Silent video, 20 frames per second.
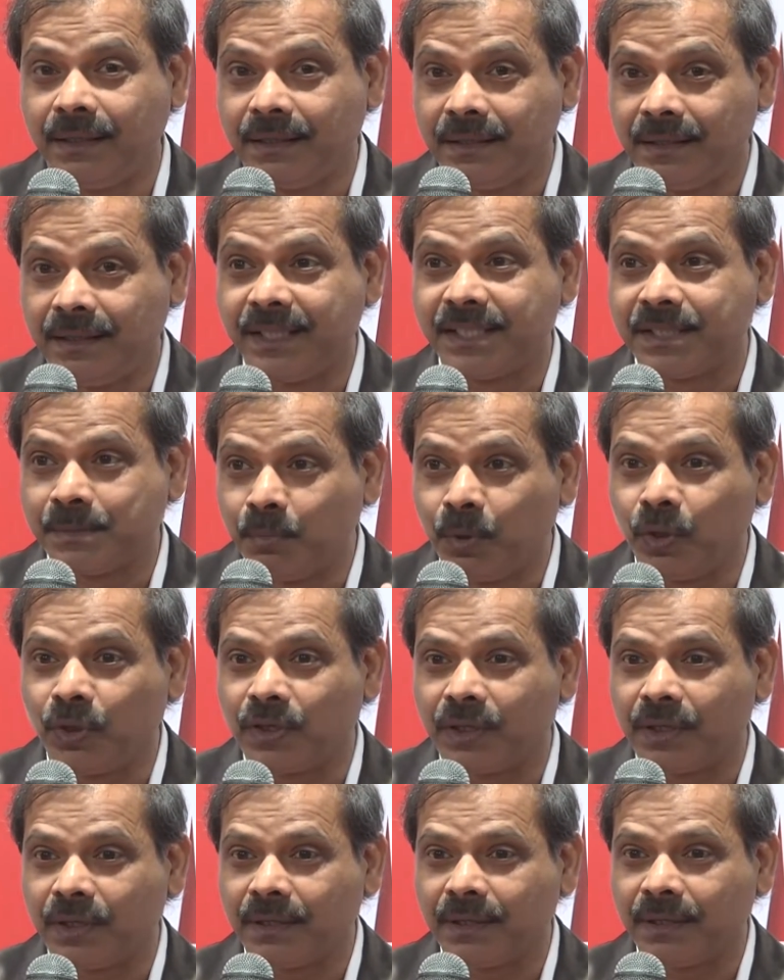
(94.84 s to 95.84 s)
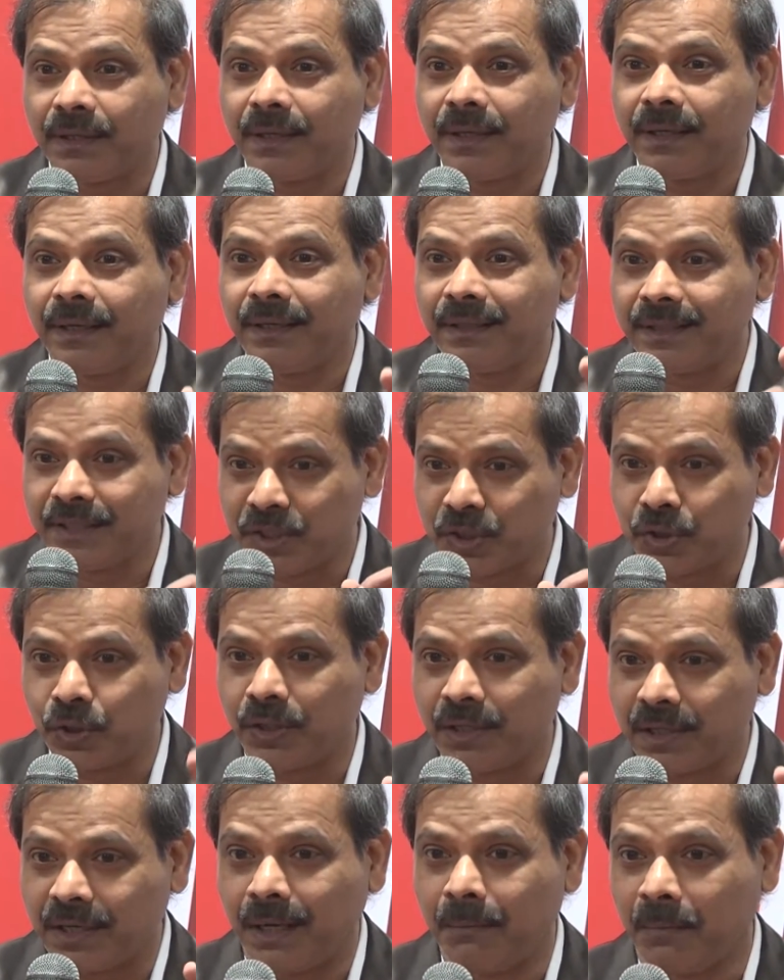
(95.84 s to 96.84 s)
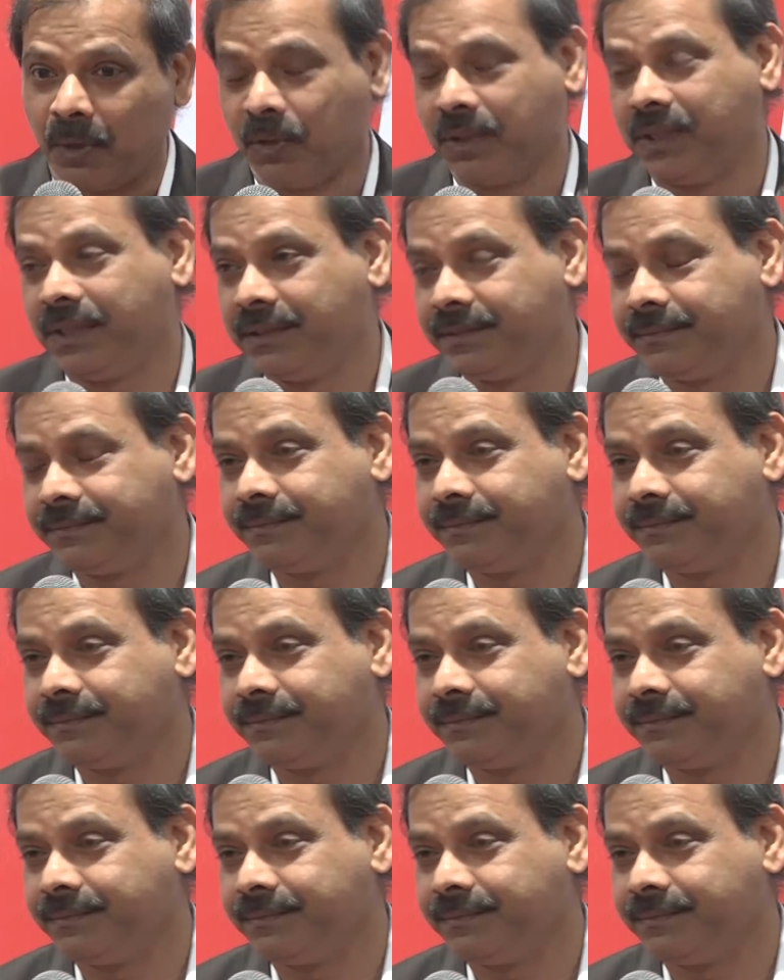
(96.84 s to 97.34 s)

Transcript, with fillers: this book should come out.